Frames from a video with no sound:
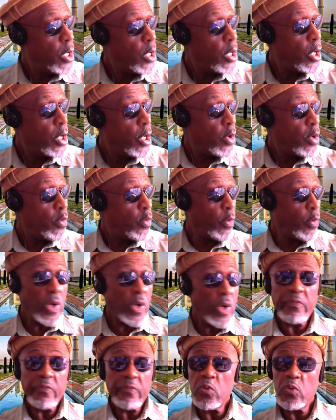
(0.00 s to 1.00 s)
But what if you're
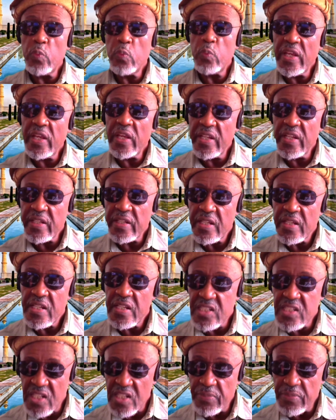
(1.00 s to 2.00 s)
reading
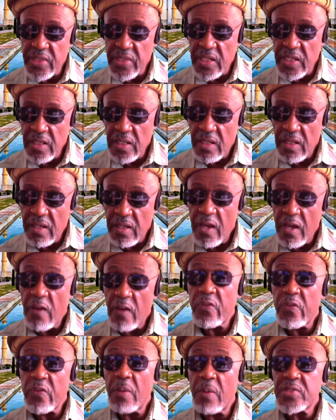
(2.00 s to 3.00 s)
something from
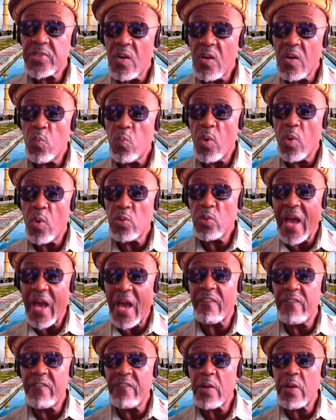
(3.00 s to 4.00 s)
someone who have a
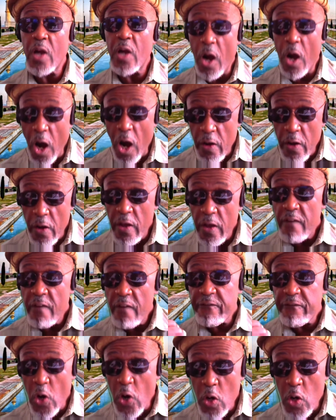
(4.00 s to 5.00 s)
very firm
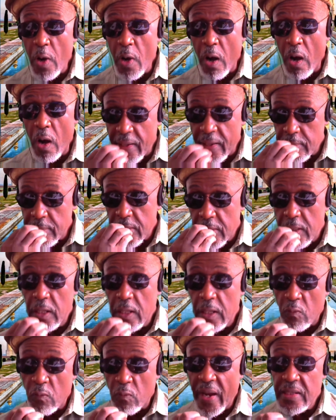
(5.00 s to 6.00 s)
heart,
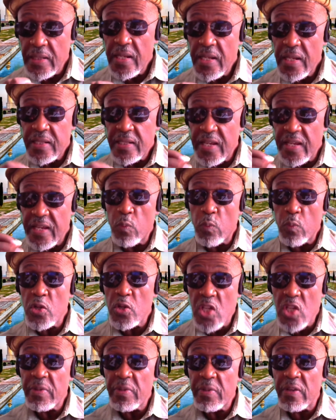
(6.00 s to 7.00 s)
right? Their words going to be
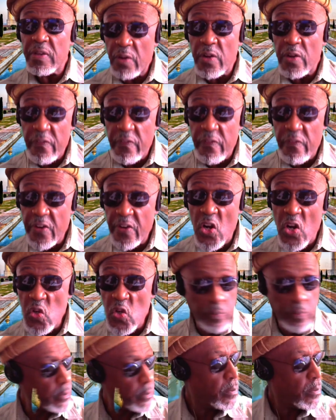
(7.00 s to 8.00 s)
very firm.
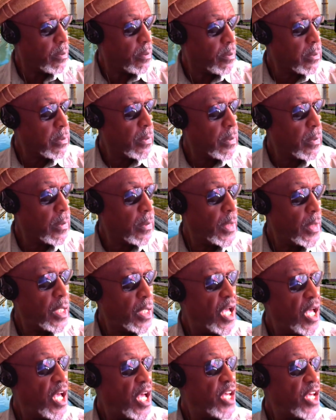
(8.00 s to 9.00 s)

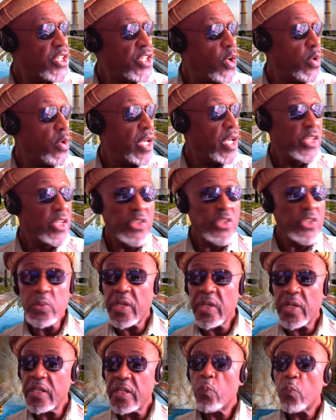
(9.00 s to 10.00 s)
So you can
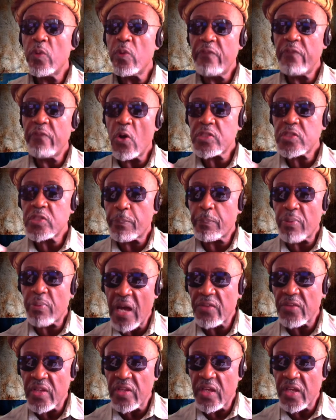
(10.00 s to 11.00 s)
reverse the
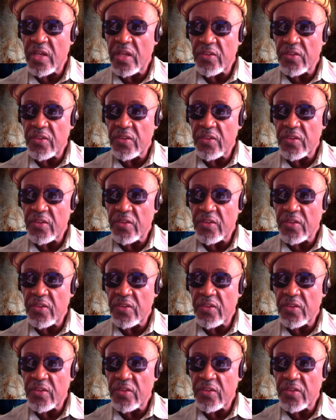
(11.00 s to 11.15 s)
process.